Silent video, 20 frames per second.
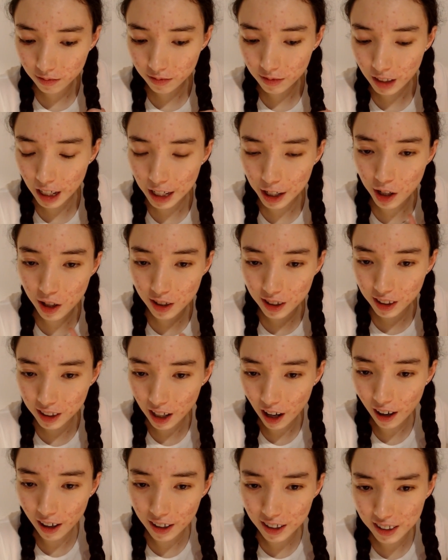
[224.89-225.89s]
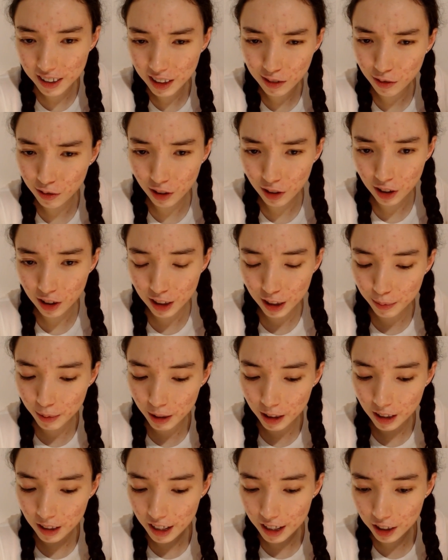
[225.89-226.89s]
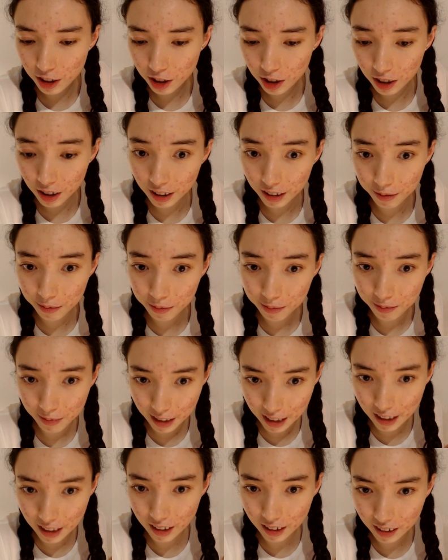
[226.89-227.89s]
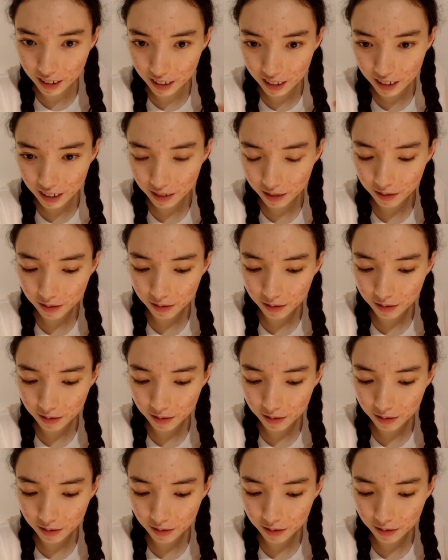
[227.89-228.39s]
It looks hard at first, but it actually isn't.